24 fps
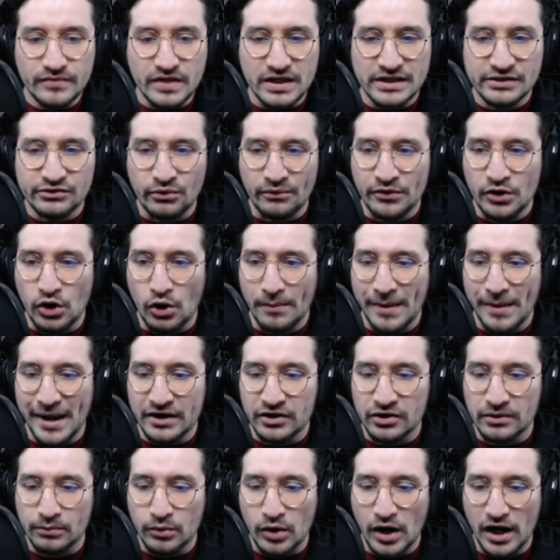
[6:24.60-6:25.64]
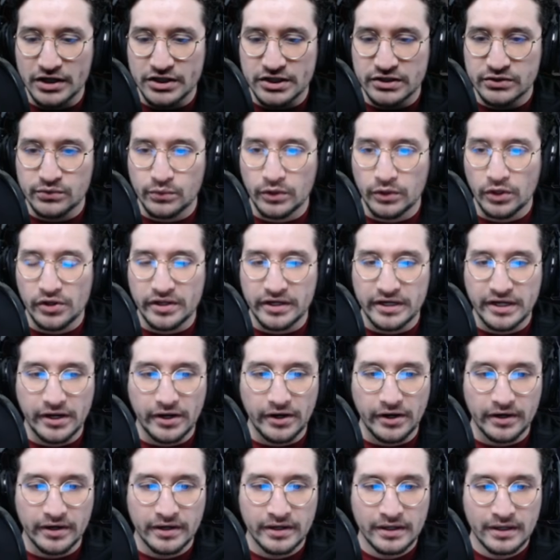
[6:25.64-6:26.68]
So if we go back into projects, we're looking
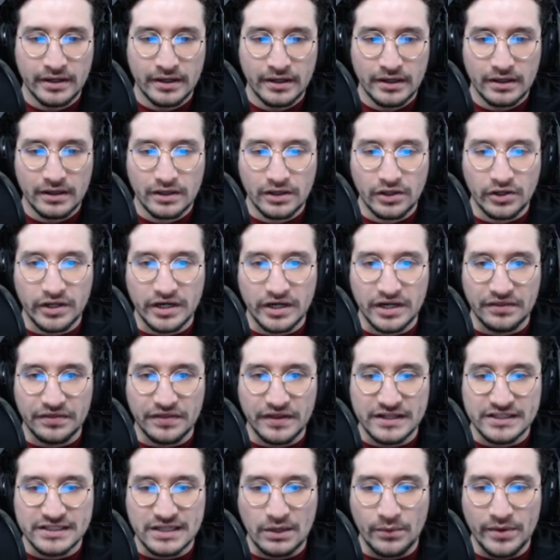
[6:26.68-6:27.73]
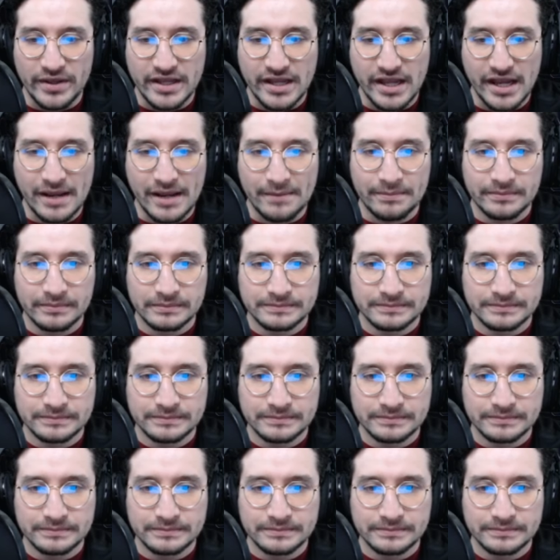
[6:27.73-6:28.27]
here, looking at the things that we keep.